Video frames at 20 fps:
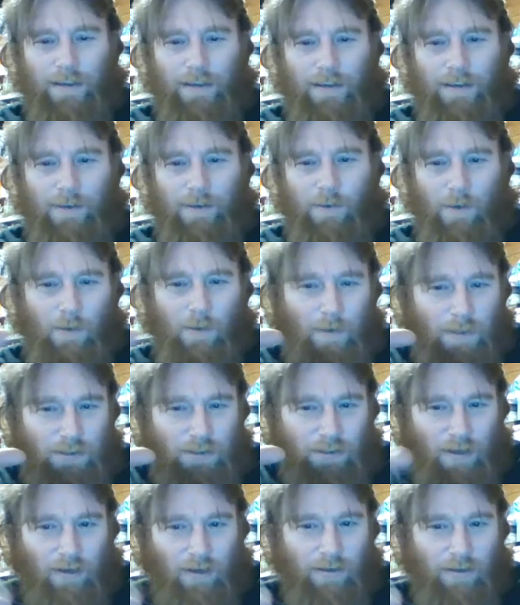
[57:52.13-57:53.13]
when we
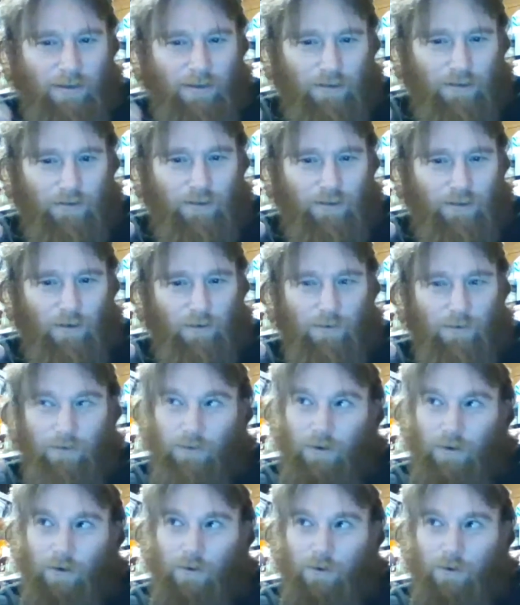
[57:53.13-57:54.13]
started the show.
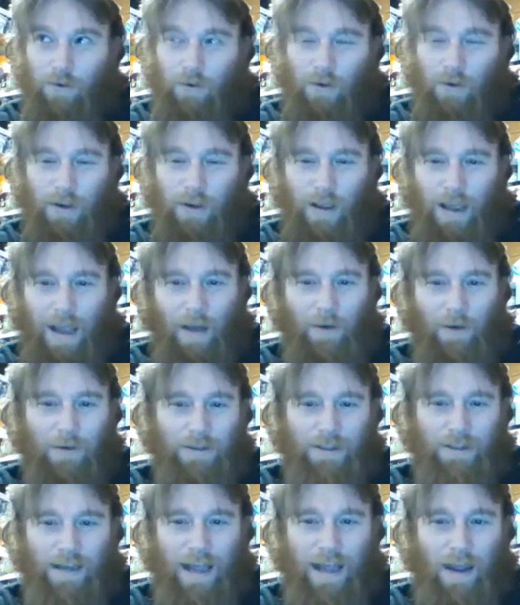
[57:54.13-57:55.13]
So how is
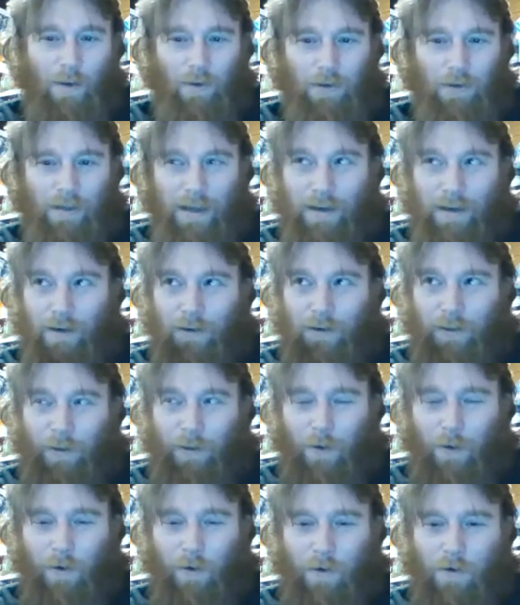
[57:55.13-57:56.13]
an hour later
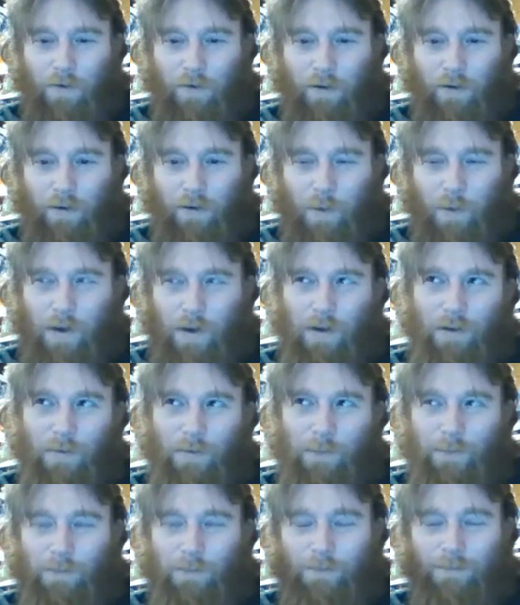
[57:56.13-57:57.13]
Thor over? Well,
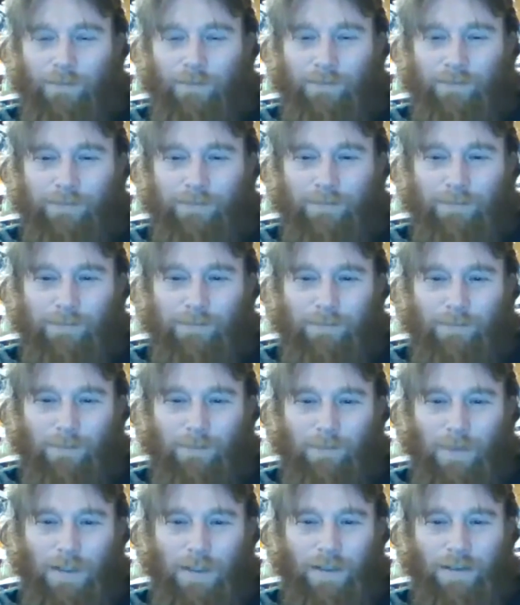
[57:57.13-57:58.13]

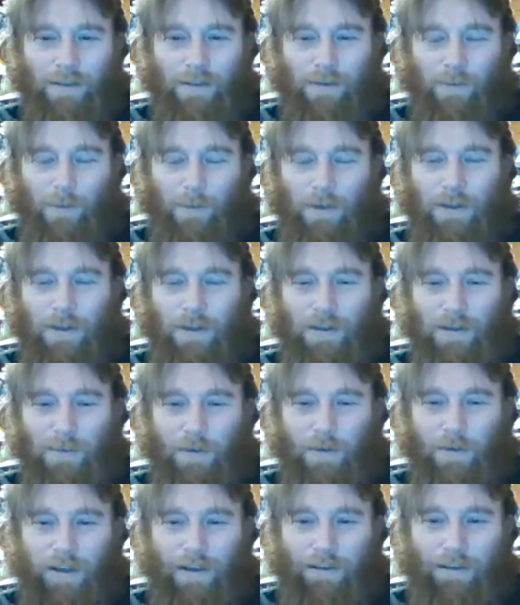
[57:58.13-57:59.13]
because the Minions
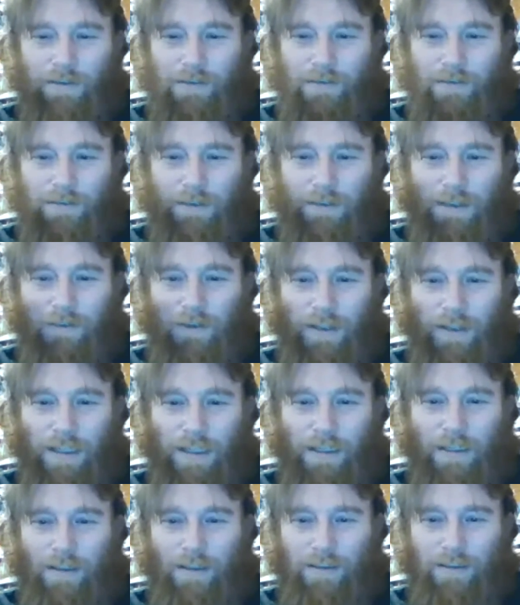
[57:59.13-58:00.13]
was on
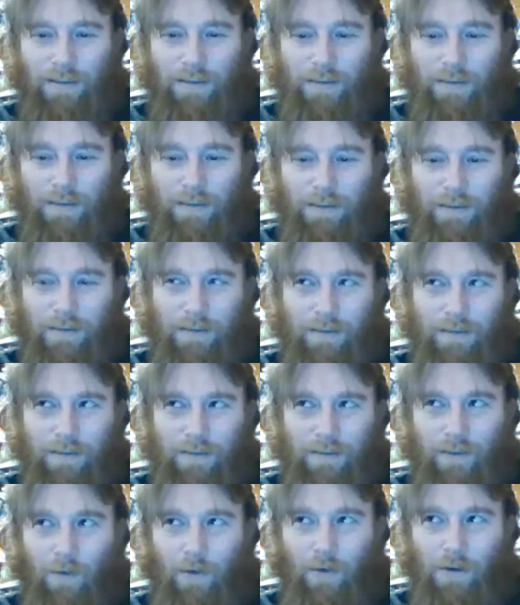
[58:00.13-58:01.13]
DVD,
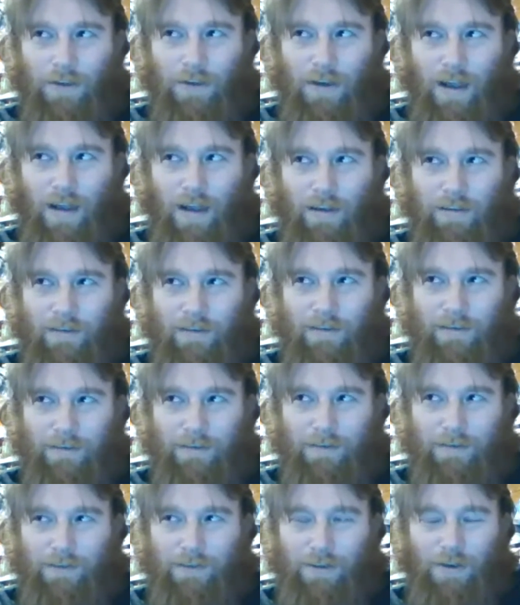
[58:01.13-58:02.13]
Thor is not.
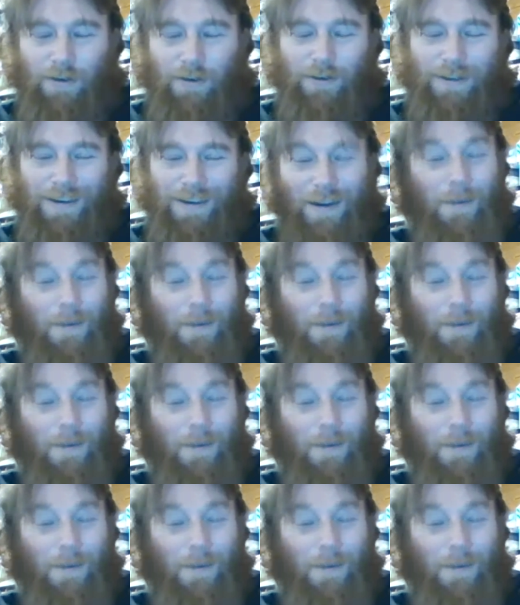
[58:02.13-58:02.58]
So it all makes